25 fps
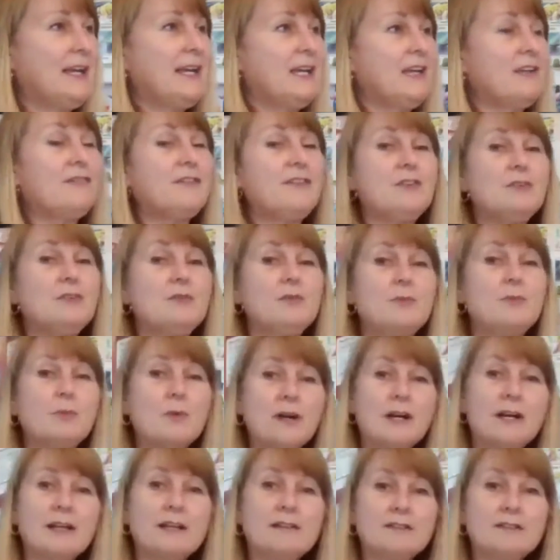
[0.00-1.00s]
If you
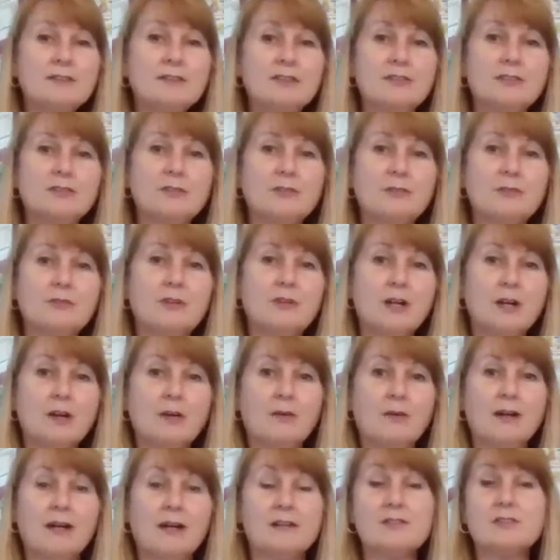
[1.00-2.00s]
want to
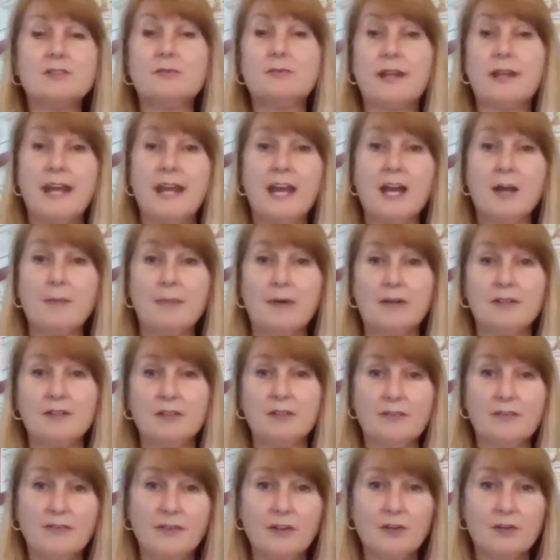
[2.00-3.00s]
go onto an app on
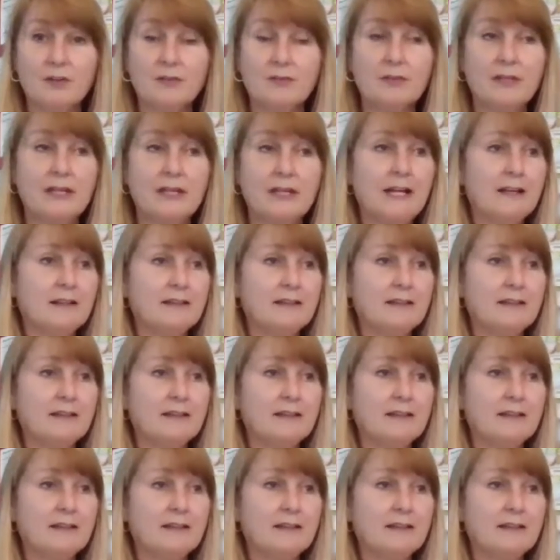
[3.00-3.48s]
your phone,